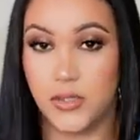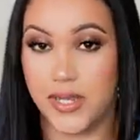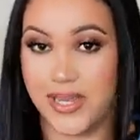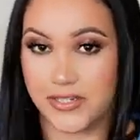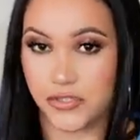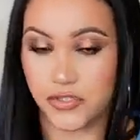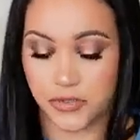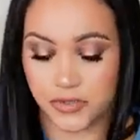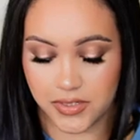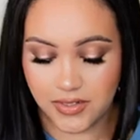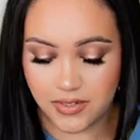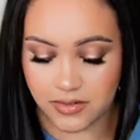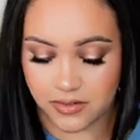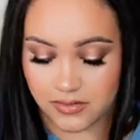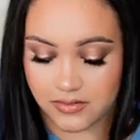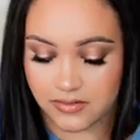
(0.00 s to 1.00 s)

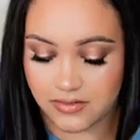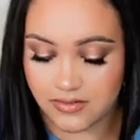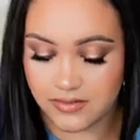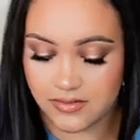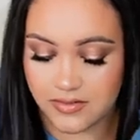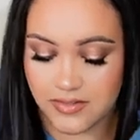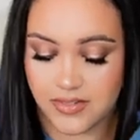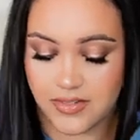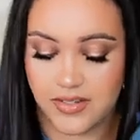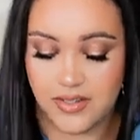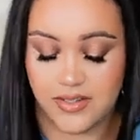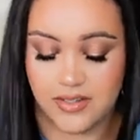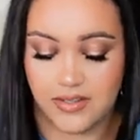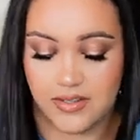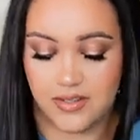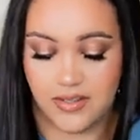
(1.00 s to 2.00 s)
extra.
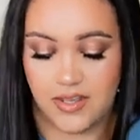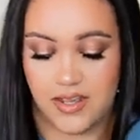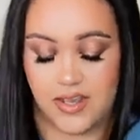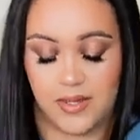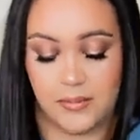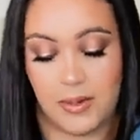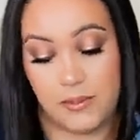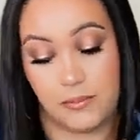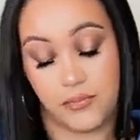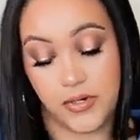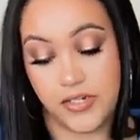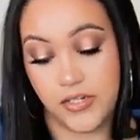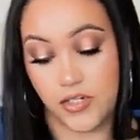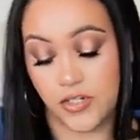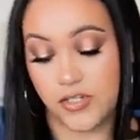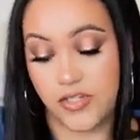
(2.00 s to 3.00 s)
I'm
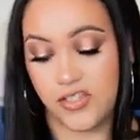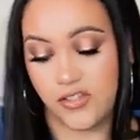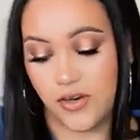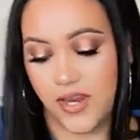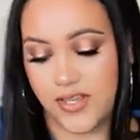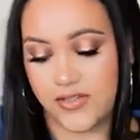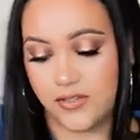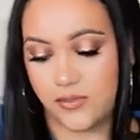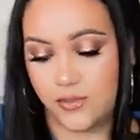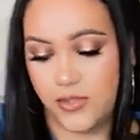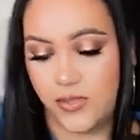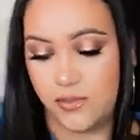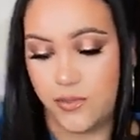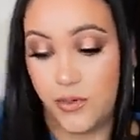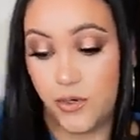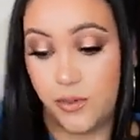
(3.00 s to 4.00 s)
pretty sure that there has to be
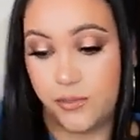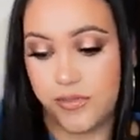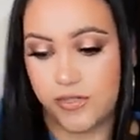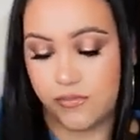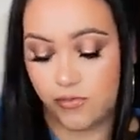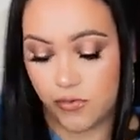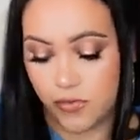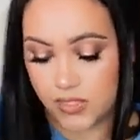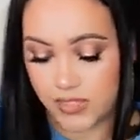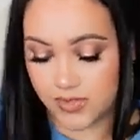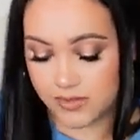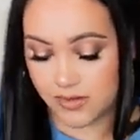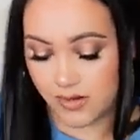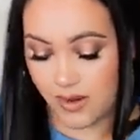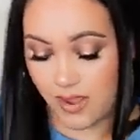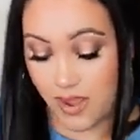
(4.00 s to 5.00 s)
a purpose for this
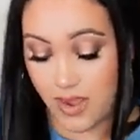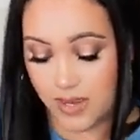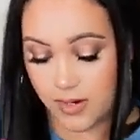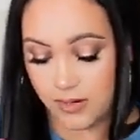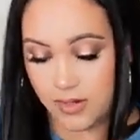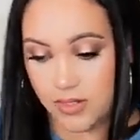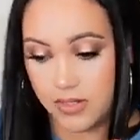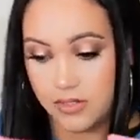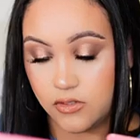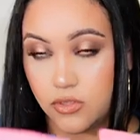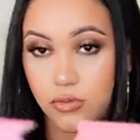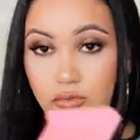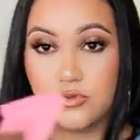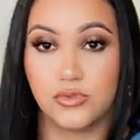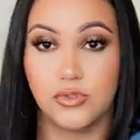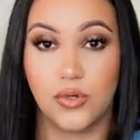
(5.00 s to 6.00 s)
that I
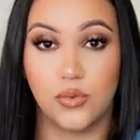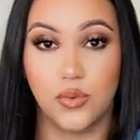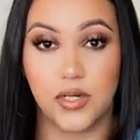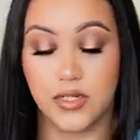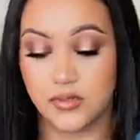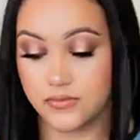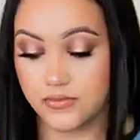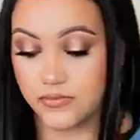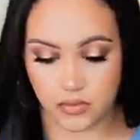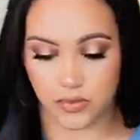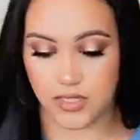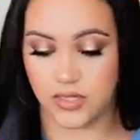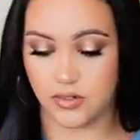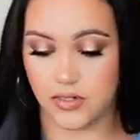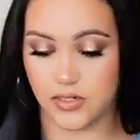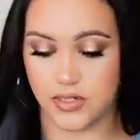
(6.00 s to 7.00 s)
don't know of. So
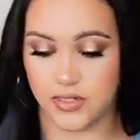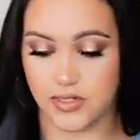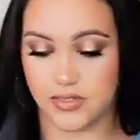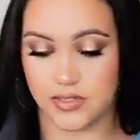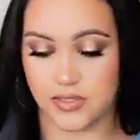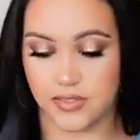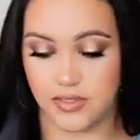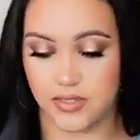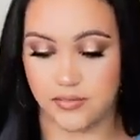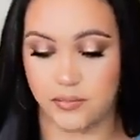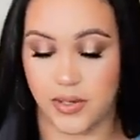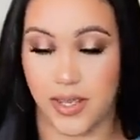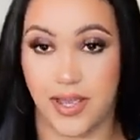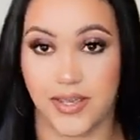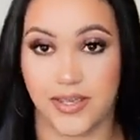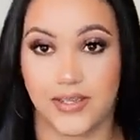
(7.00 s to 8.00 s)
here is the
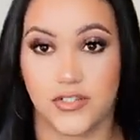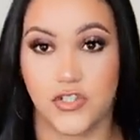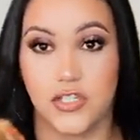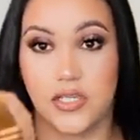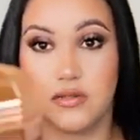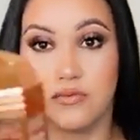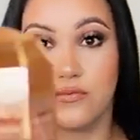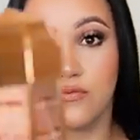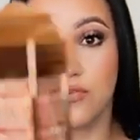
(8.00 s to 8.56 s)
packaging